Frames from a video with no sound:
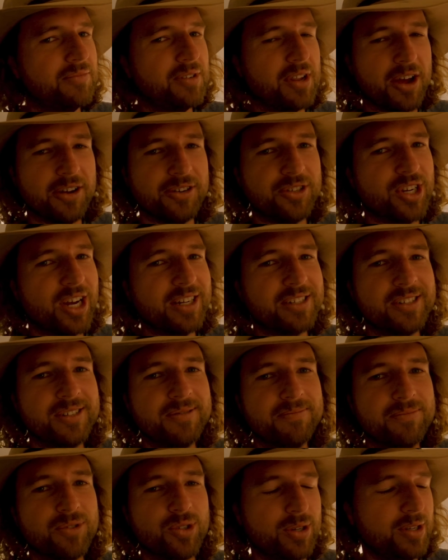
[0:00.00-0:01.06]
Don't judge it
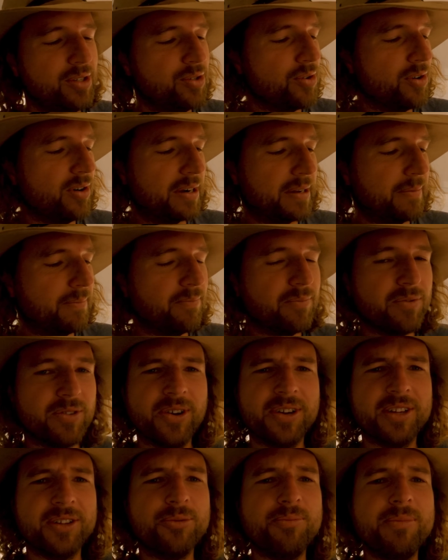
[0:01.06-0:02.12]
till you tried it. It's
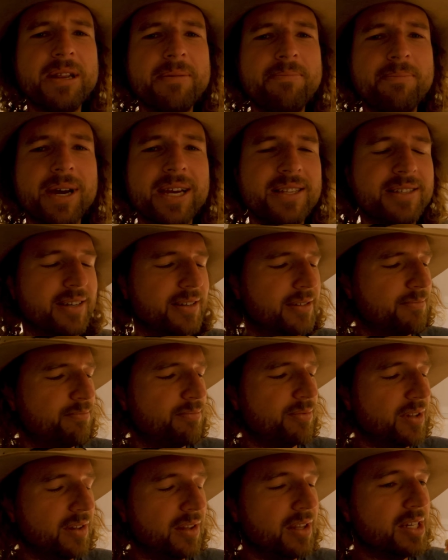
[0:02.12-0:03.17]
like a little mini pizza. It's
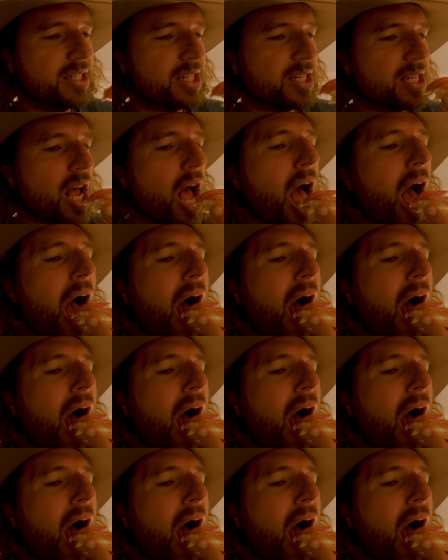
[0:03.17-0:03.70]
delicious.